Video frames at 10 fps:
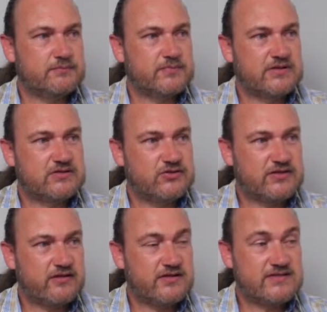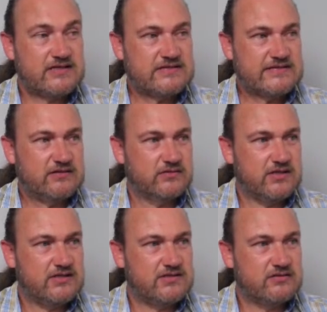it took a 30-second sell
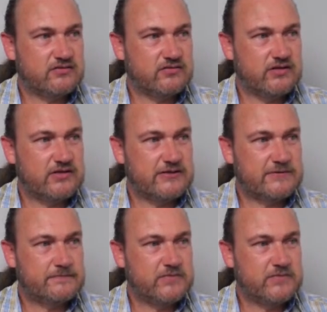trade here on